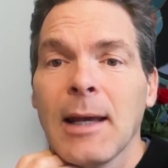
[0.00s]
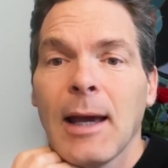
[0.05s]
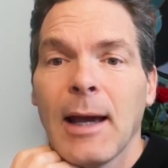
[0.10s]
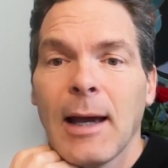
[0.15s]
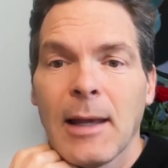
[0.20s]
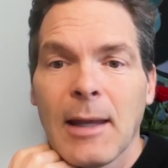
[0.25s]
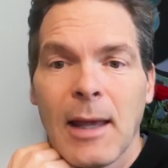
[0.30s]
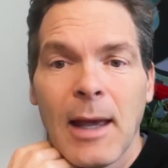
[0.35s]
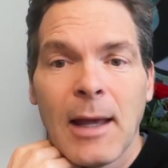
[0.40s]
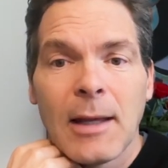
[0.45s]

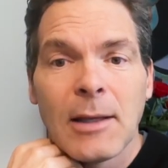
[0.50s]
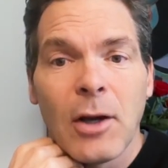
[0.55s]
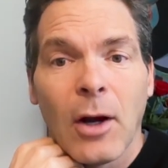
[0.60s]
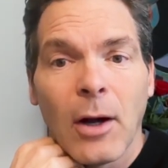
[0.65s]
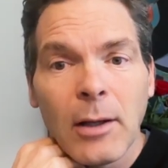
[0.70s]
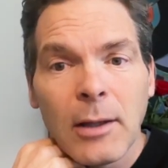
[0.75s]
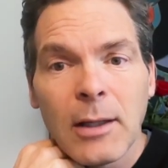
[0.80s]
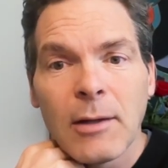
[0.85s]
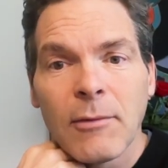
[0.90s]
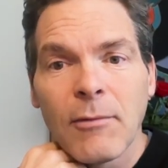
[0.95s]
and
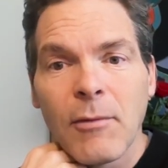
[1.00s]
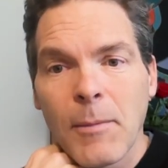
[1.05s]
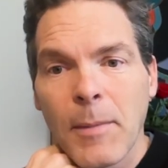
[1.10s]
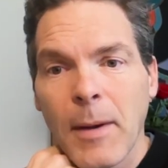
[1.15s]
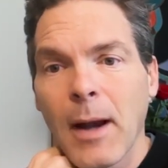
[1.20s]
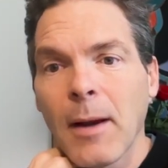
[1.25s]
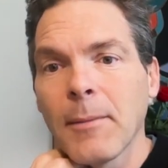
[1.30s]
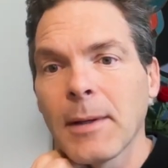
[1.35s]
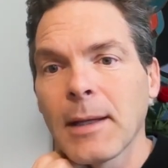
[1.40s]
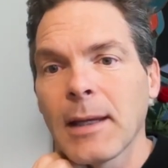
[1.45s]
cognitive
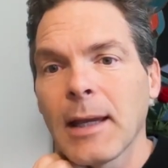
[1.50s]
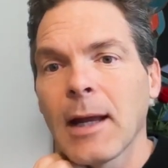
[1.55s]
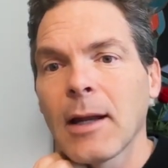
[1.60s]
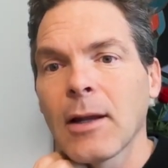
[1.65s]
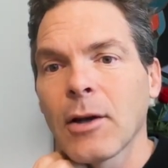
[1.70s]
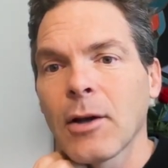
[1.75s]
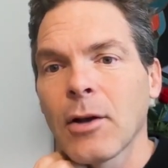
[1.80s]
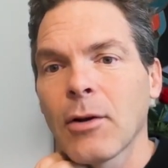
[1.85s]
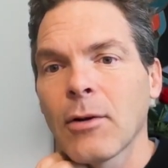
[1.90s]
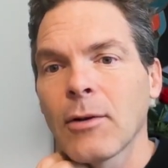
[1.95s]
impairment can
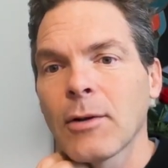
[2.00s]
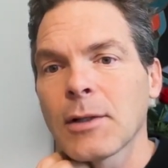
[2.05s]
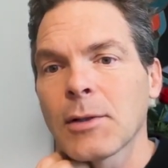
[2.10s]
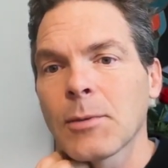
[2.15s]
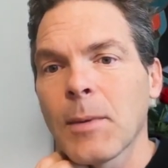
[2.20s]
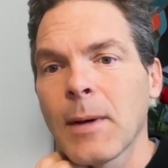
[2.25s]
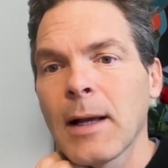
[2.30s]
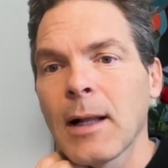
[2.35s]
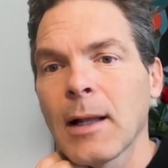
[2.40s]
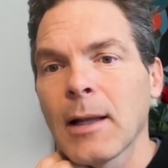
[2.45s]
occur as
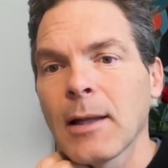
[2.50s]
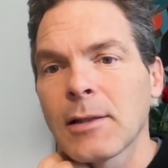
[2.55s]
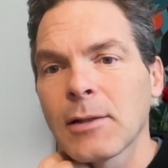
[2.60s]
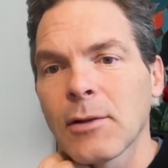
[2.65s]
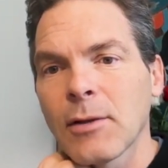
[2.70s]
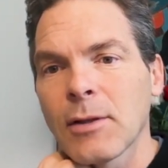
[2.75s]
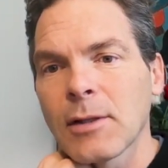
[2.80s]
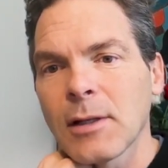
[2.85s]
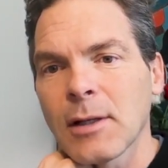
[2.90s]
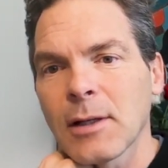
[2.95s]
well. And
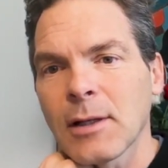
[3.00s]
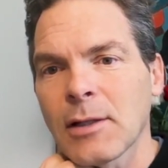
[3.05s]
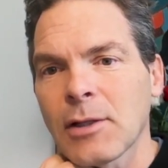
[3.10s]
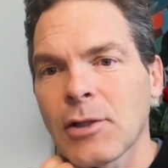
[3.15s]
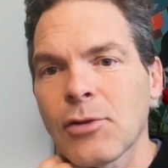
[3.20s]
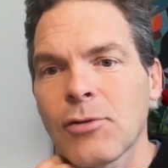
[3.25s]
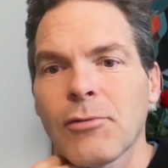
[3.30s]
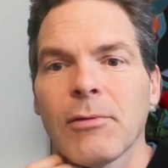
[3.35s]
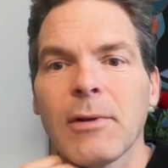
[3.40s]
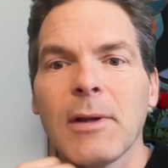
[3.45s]
so there's an
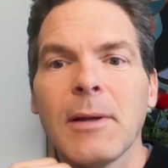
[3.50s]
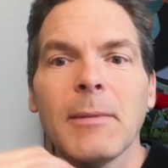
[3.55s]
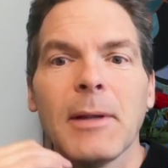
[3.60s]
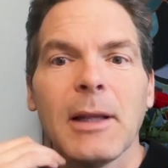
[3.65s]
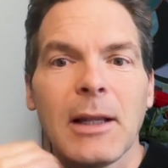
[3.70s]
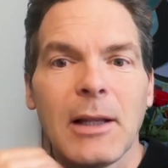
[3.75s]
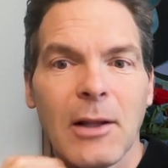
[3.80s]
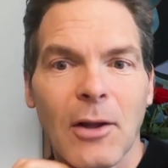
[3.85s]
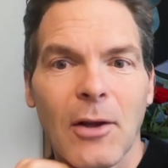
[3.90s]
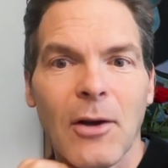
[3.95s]

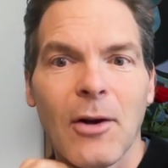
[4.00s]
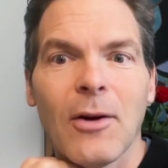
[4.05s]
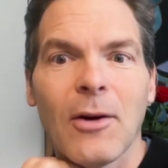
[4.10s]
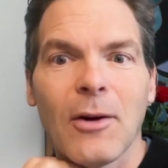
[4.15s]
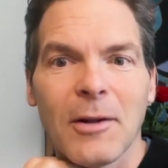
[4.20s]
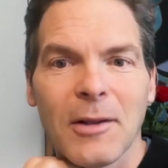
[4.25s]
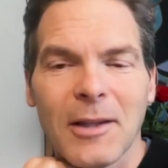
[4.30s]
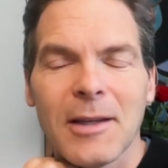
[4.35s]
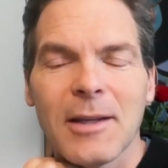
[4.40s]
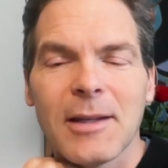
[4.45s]
extremely
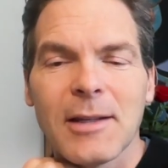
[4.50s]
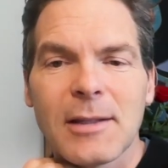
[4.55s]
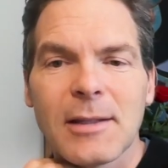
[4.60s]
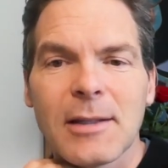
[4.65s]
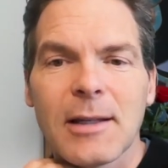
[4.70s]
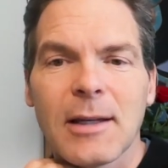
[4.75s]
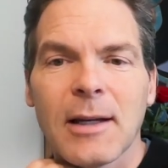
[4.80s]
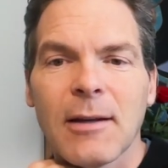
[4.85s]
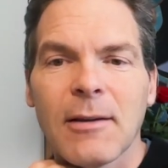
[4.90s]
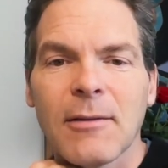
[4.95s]
long
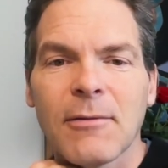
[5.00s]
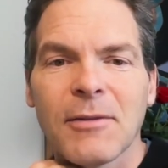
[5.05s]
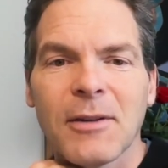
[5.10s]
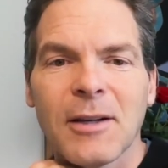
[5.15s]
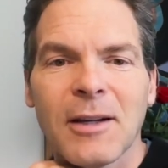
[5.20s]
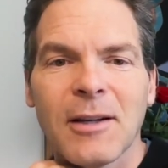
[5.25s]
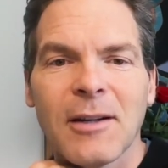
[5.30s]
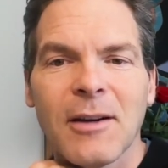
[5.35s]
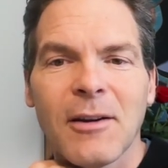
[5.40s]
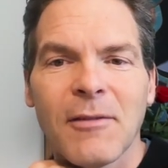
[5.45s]
list of
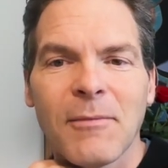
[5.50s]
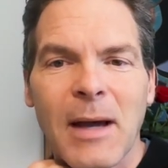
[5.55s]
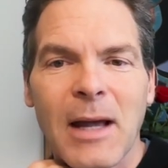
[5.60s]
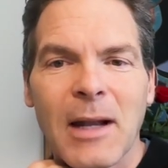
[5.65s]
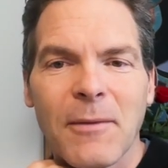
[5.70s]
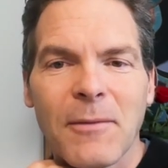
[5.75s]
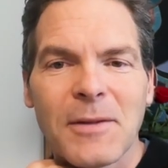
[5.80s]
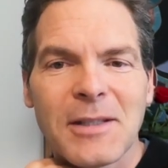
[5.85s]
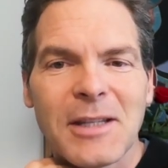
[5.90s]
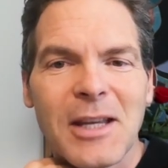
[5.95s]

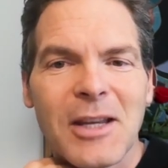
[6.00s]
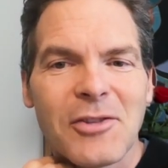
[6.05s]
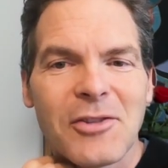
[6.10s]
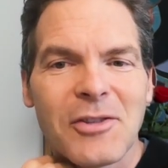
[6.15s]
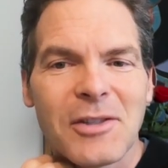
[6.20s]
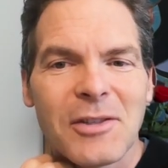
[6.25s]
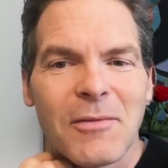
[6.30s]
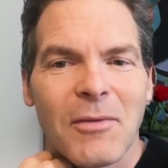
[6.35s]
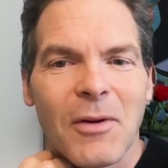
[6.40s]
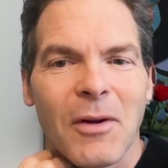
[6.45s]

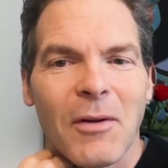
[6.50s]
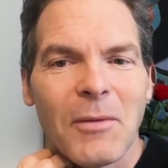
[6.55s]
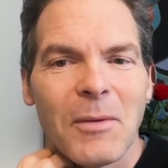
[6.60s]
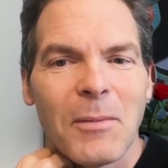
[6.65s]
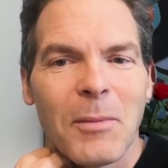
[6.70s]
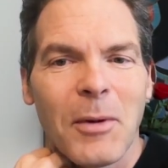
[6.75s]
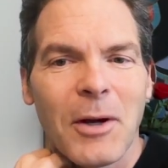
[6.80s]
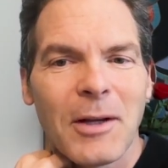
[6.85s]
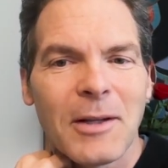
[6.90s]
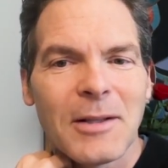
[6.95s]
manifestations involved
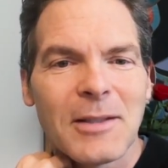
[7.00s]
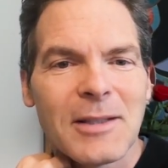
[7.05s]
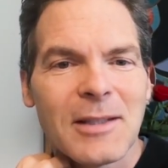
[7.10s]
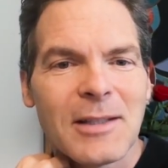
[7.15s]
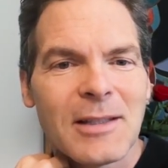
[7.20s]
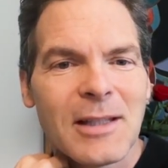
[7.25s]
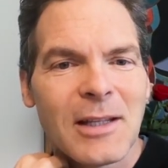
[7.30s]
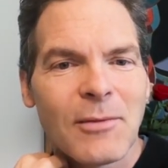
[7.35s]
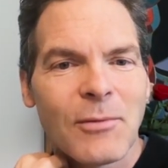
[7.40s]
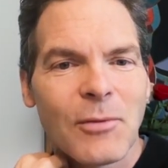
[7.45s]
in
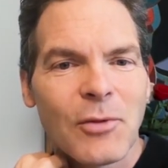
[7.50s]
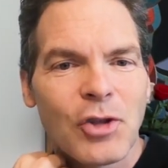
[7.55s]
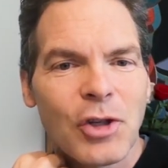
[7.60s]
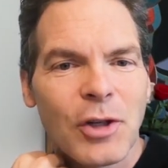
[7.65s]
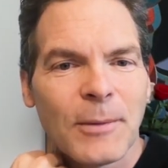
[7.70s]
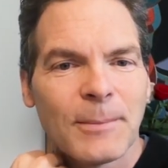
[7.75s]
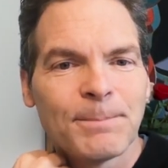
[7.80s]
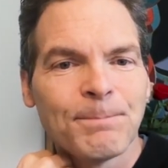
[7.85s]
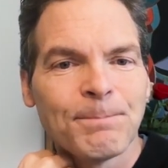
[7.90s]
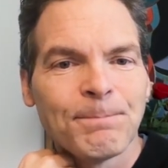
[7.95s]
Parkinson's, that's for sure.